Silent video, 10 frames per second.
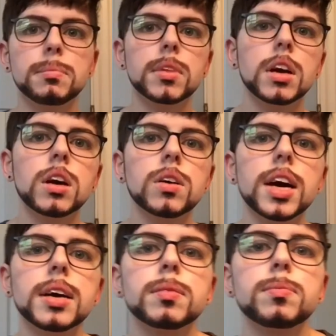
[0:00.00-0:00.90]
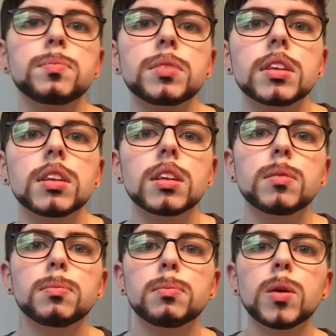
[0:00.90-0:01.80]
Okay,
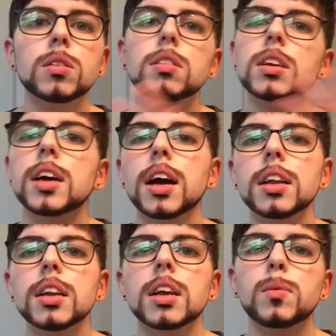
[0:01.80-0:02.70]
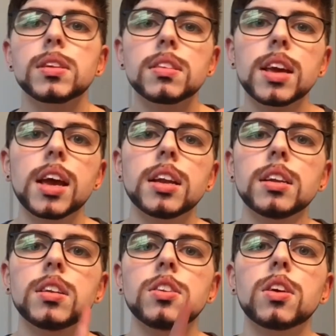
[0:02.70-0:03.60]
mostly done. Once
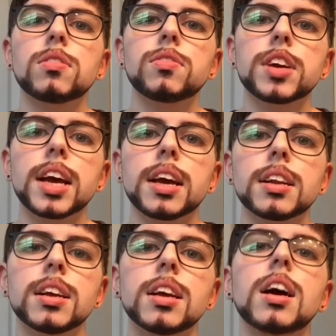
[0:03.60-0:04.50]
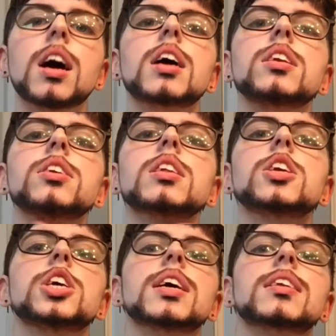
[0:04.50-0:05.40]
again, don't forget under the chin.